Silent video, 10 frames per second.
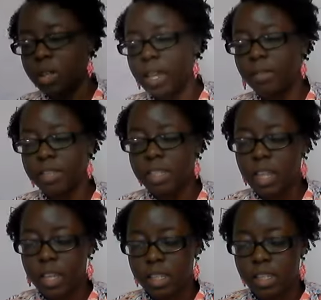we have
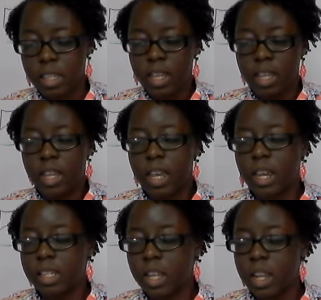6,
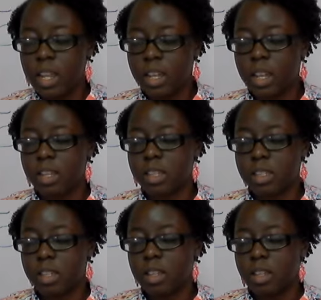and it's telling
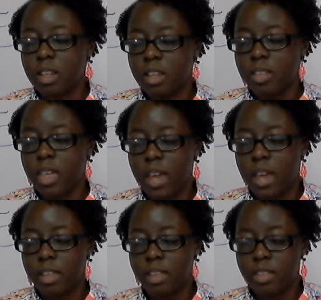us
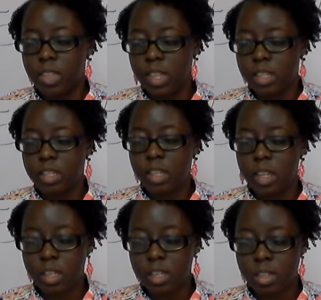that this
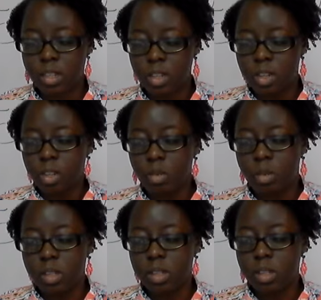6
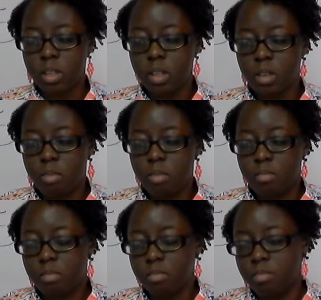was
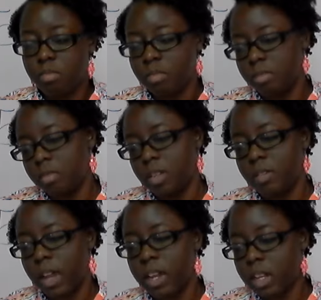
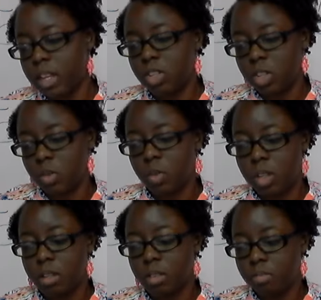divided into
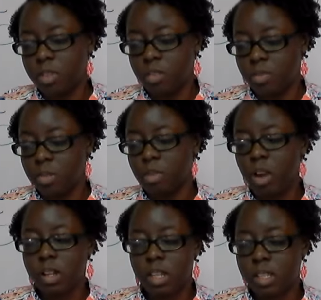3 different
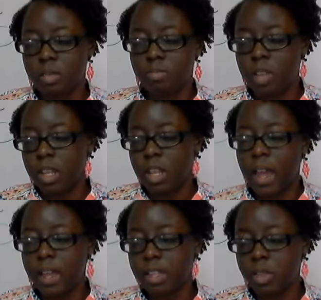parts. It
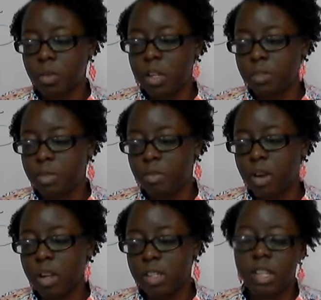has 3 different
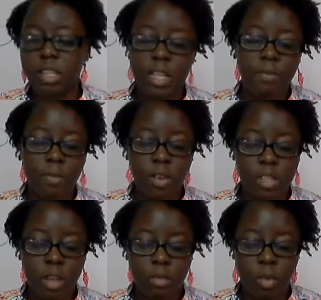parts. Let's say, for
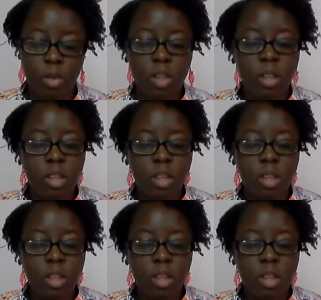example,